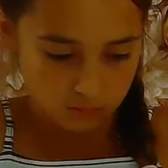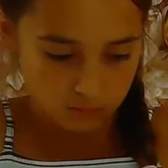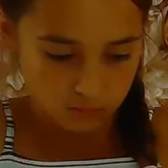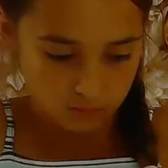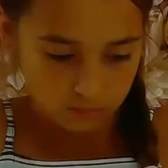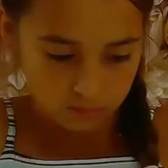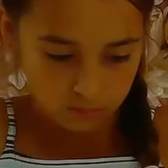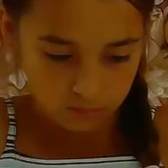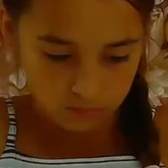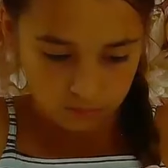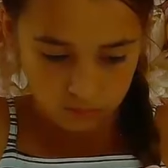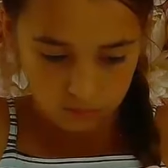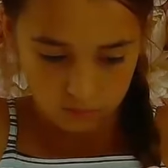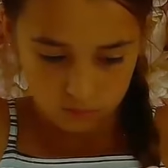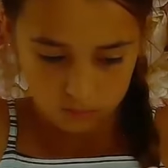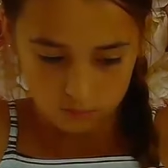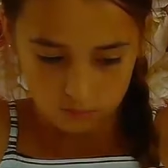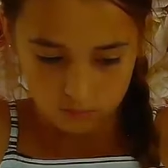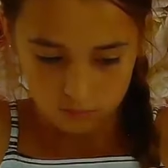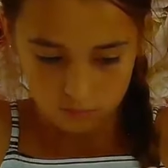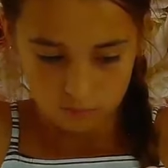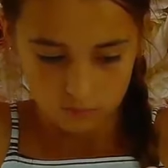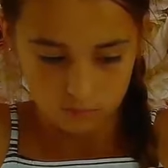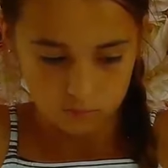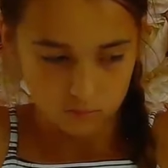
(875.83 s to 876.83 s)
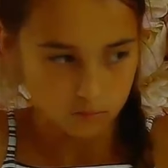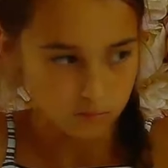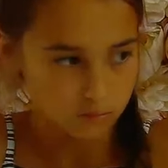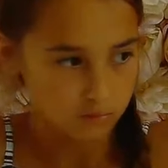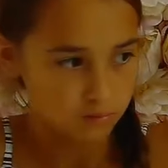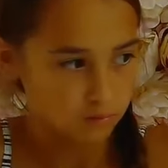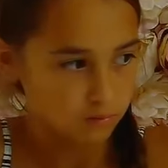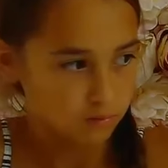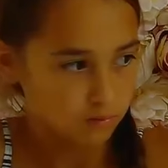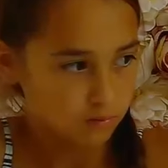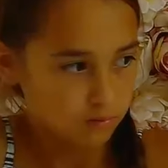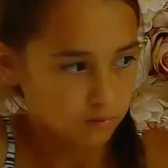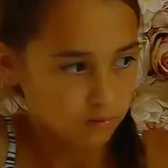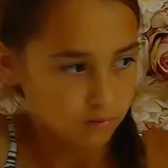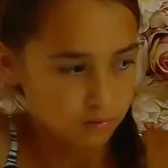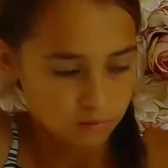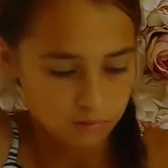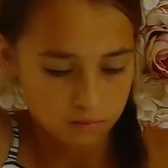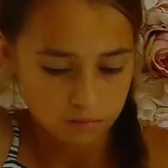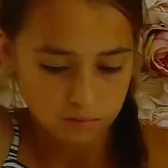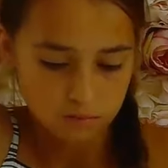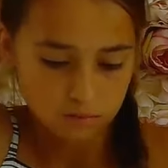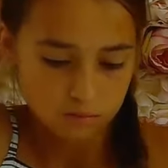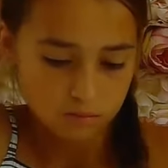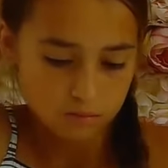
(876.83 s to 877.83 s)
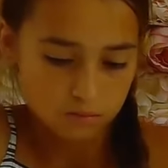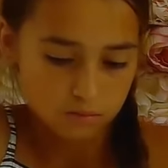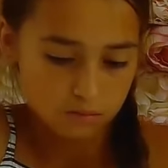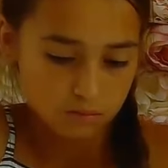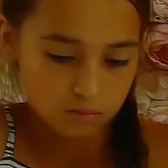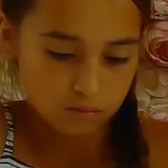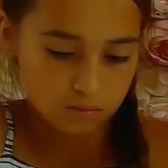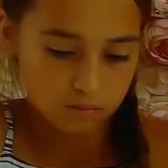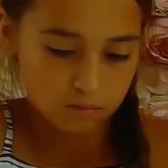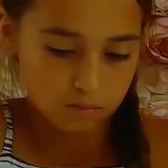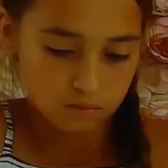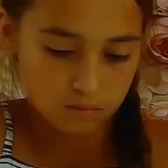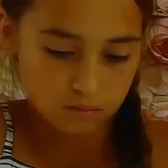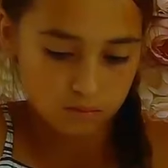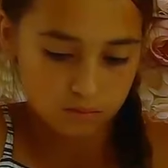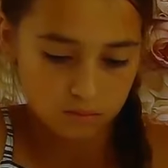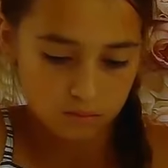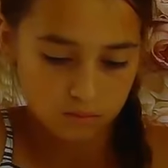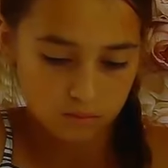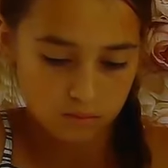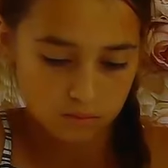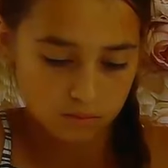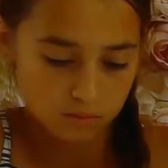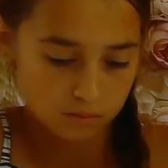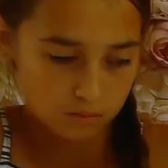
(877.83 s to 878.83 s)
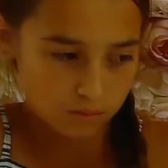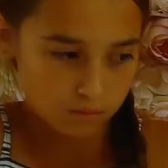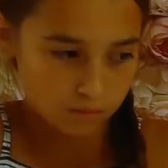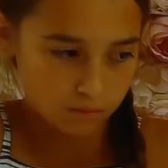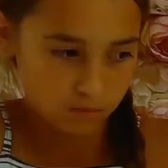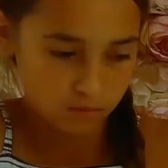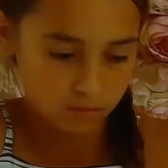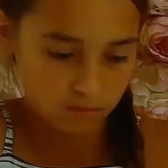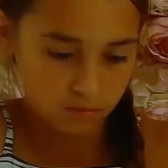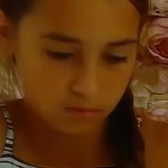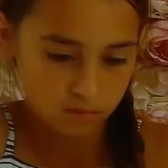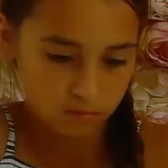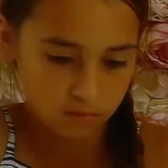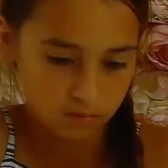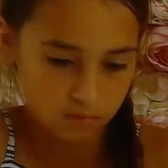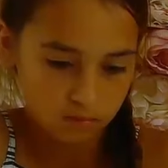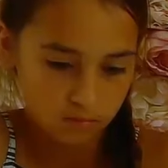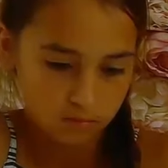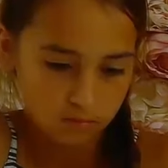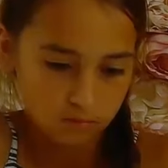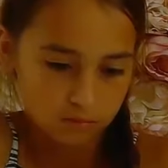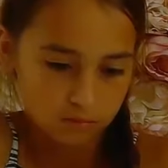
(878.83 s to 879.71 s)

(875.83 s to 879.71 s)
[no speech]